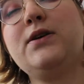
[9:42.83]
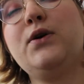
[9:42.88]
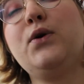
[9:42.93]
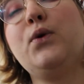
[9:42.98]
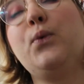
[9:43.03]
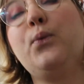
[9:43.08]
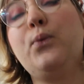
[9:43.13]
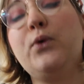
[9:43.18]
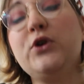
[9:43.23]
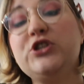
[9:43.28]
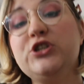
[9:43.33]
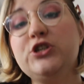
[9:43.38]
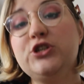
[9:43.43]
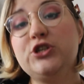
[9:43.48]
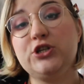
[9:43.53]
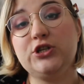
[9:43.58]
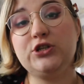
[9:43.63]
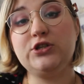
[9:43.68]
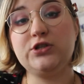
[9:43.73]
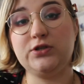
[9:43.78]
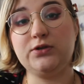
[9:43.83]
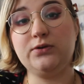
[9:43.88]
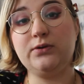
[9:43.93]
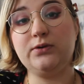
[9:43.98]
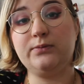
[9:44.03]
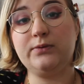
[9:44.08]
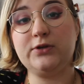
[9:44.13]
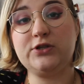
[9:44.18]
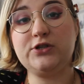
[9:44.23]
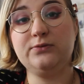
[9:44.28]
So what you should do
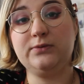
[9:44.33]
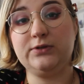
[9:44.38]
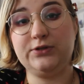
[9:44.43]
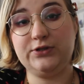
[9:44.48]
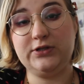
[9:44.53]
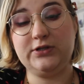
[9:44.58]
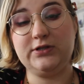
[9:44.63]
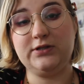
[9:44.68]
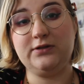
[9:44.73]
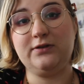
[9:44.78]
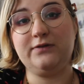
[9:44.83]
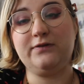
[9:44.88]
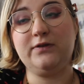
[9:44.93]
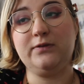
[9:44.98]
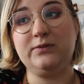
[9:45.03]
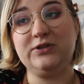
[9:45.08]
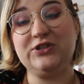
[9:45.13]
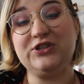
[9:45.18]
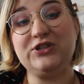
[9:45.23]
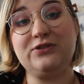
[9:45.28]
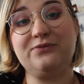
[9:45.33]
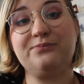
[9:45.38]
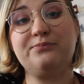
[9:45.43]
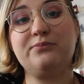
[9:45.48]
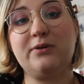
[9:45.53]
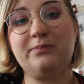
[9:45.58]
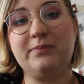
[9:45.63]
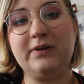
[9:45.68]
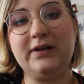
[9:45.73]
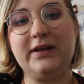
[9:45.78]
and what you want to do if you want to do
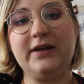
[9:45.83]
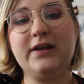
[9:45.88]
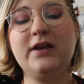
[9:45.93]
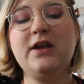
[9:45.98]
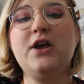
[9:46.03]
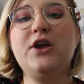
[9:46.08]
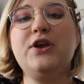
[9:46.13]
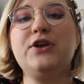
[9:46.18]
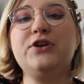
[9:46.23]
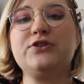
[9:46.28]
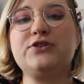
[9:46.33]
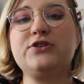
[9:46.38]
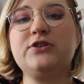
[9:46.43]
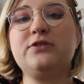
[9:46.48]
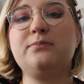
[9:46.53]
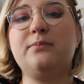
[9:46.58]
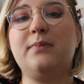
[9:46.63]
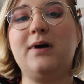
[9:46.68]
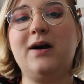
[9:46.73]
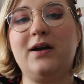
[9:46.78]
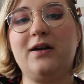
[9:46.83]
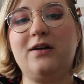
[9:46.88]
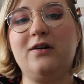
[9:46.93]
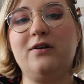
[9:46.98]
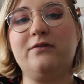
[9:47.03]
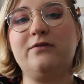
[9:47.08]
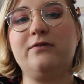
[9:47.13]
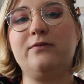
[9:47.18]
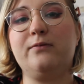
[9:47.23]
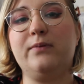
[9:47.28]
it properly, you should mark
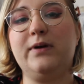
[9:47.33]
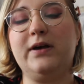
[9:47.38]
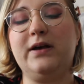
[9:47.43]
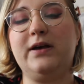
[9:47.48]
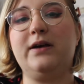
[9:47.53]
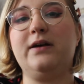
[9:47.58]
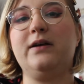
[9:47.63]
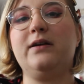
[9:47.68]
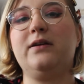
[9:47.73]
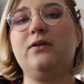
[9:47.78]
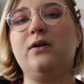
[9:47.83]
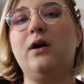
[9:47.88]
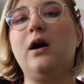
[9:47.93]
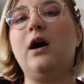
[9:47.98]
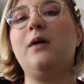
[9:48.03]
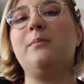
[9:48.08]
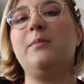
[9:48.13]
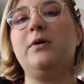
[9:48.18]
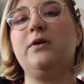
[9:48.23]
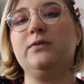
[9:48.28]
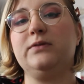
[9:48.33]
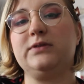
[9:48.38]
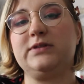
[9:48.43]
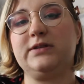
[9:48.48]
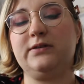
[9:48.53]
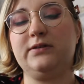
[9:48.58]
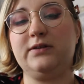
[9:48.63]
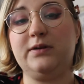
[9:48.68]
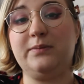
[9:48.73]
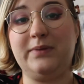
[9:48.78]
off where your armholes
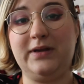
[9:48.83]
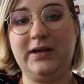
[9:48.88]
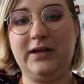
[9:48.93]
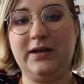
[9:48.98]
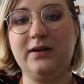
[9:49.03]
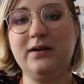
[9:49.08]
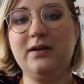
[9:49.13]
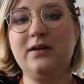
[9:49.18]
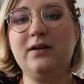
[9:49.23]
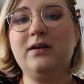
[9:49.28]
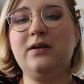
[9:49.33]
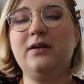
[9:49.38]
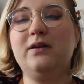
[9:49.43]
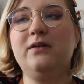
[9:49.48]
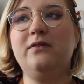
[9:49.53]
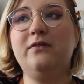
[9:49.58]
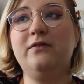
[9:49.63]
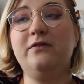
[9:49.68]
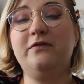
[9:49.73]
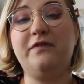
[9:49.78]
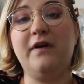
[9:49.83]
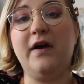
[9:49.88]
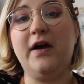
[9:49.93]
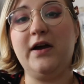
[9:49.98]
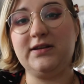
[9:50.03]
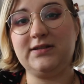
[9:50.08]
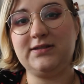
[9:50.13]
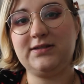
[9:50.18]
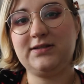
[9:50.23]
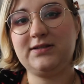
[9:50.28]
are going to be
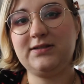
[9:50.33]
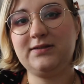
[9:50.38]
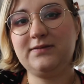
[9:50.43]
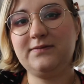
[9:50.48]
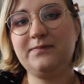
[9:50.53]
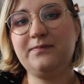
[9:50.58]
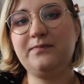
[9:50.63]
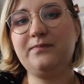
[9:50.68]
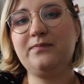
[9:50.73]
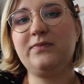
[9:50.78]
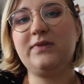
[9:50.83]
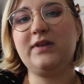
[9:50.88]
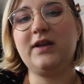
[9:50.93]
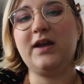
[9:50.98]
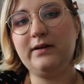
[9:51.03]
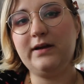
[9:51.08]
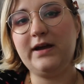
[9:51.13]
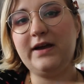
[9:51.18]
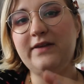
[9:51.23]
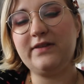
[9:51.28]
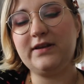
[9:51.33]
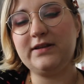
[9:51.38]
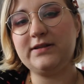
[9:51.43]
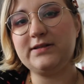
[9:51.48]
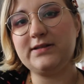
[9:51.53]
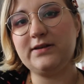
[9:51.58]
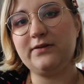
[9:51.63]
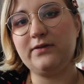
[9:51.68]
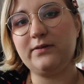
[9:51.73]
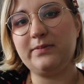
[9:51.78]
first, and
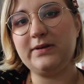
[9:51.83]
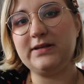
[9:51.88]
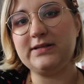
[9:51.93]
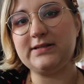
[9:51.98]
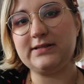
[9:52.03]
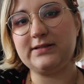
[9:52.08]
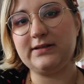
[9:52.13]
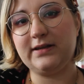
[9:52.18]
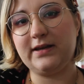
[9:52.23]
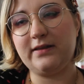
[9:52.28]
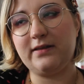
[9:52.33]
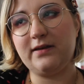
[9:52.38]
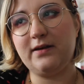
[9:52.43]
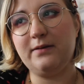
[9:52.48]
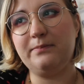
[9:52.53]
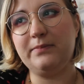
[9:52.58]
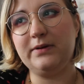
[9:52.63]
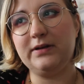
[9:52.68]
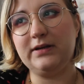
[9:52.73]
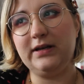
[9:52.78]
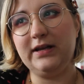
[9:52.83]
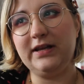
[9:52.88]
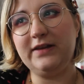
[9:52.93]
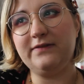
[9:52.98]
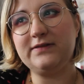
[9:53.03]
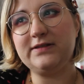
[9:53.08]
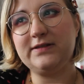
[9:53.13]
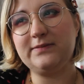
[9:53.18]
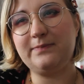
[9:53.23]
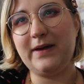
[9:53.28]
then sew the pieces together, but
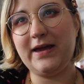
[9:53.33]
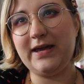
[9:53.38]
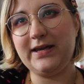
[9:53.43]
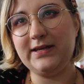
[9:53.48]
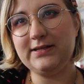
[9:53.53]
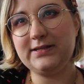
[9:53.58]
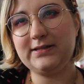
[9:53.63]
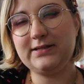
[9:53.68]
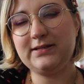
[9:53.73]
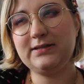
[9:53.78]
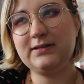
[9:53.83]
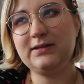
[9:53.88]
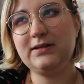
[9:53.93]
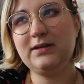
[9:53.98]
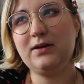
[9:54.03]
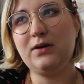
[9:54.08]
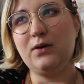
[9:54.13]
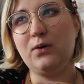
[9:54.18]
leave space